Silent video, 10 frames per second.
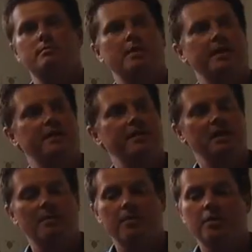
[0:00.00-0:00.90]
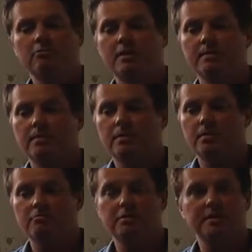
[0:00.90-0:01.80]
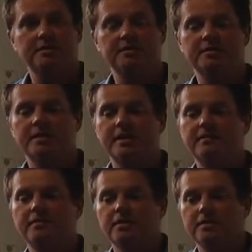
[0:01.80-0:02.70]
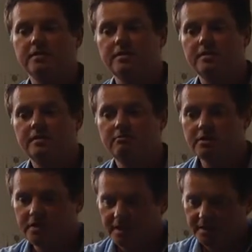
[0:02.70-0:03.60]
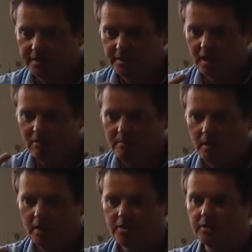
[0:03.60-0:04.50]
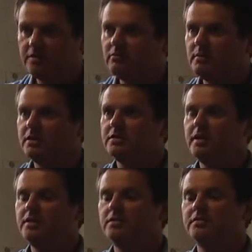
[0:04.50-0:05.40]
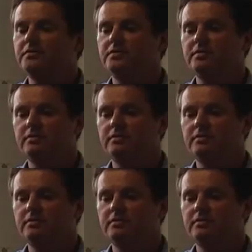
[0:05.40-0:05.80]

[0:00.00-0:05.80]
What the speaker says: By giving up the grip that resists the infinite, resists our emergence from ourselves.